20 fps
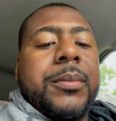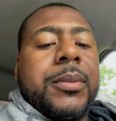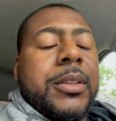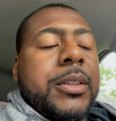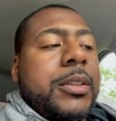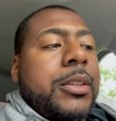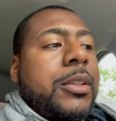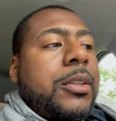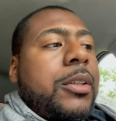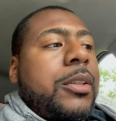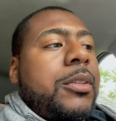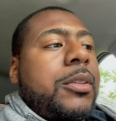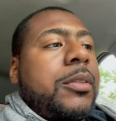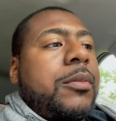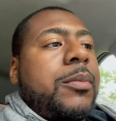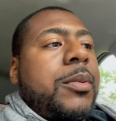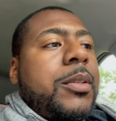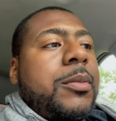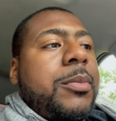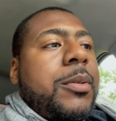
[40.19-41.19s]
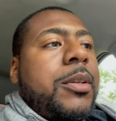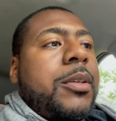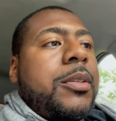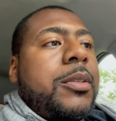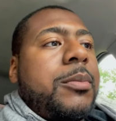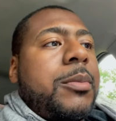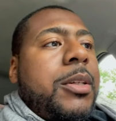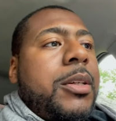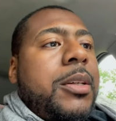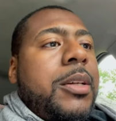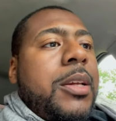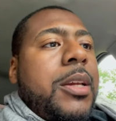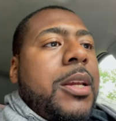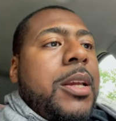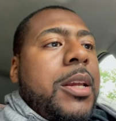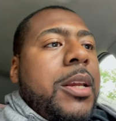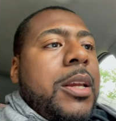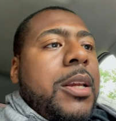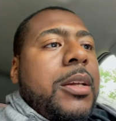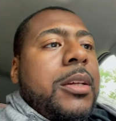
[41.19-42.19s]
He's the 13th best player to me
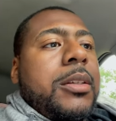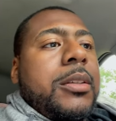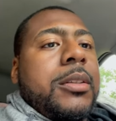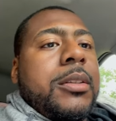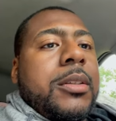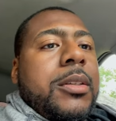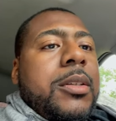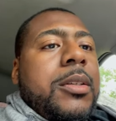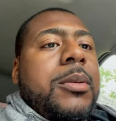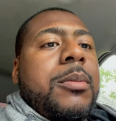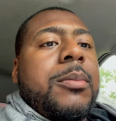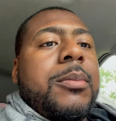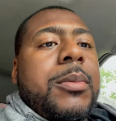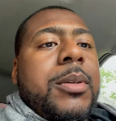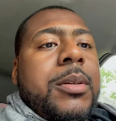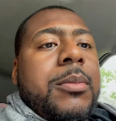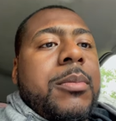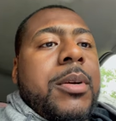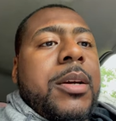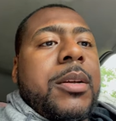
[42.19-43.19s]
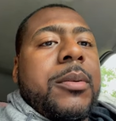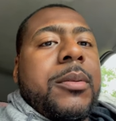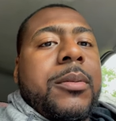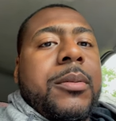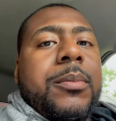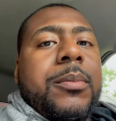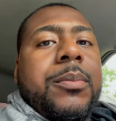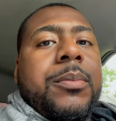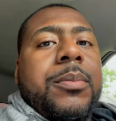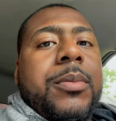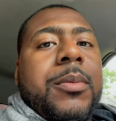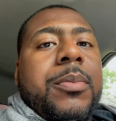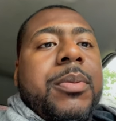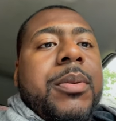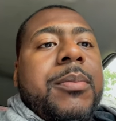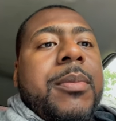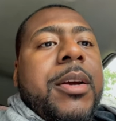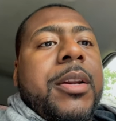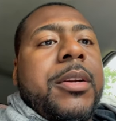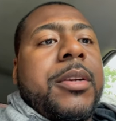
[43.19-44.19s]
um, in the, the
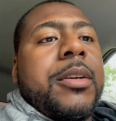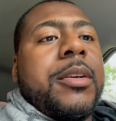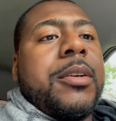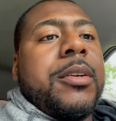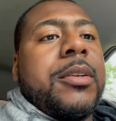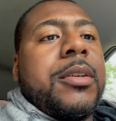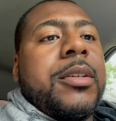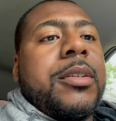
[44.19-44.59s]
pre-modern era.